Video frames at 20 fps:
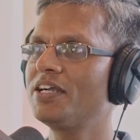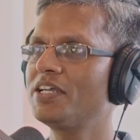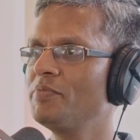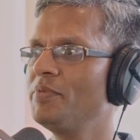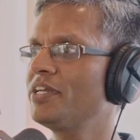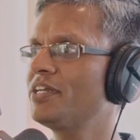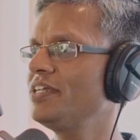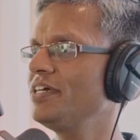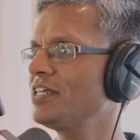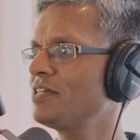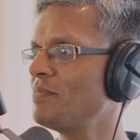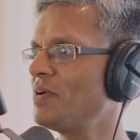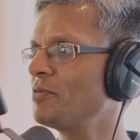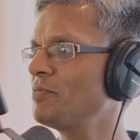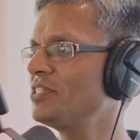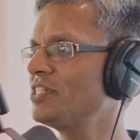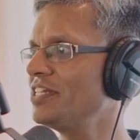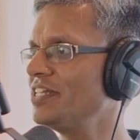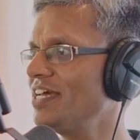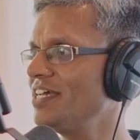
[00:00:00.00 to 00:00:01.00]
Ultimately, it
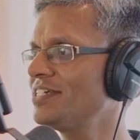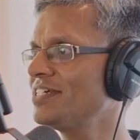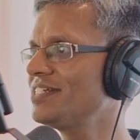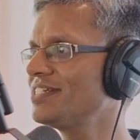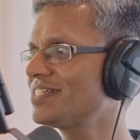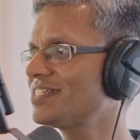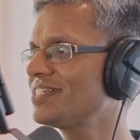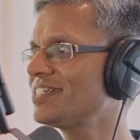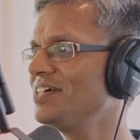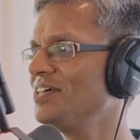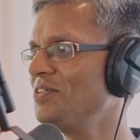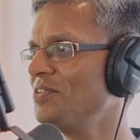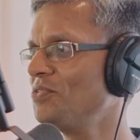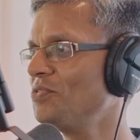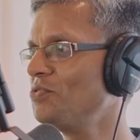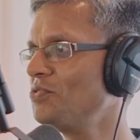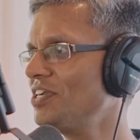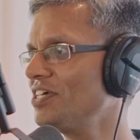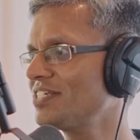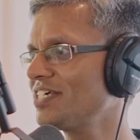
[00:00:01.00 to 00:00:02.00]
might be the nations
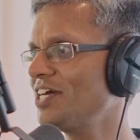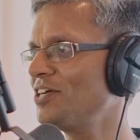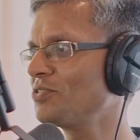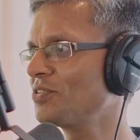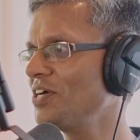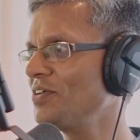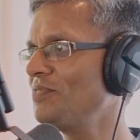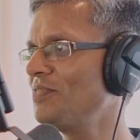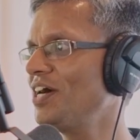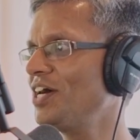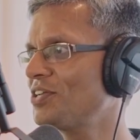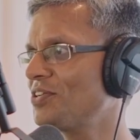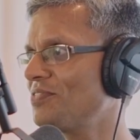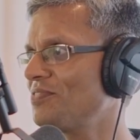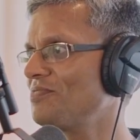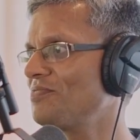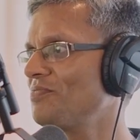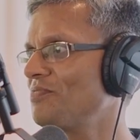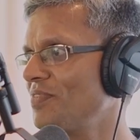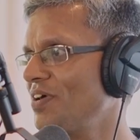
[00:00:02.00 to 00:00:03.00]
who decide, okay, where,
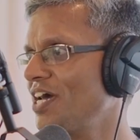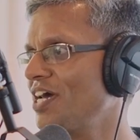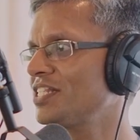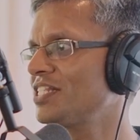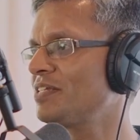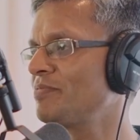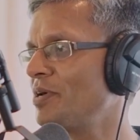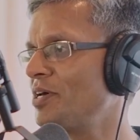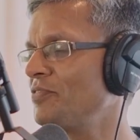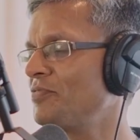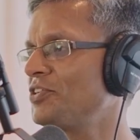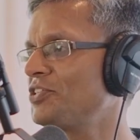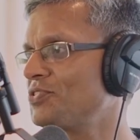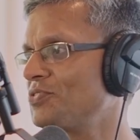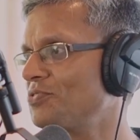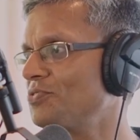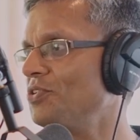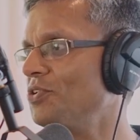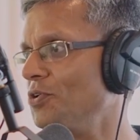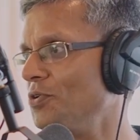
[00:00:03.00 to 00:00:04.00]
where the benefit
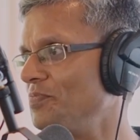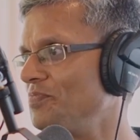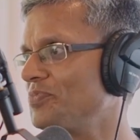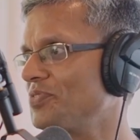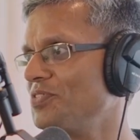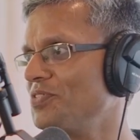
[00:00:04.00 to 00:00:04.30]
should go.